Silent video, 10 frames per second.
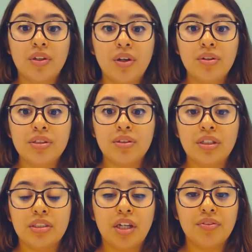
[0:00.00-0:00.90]
close or
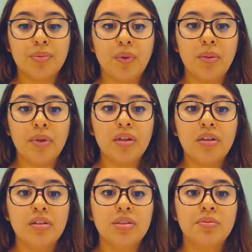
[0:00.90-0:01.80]
a soft appointment
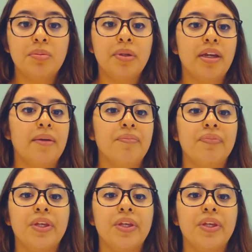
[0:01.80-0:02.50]
close would be,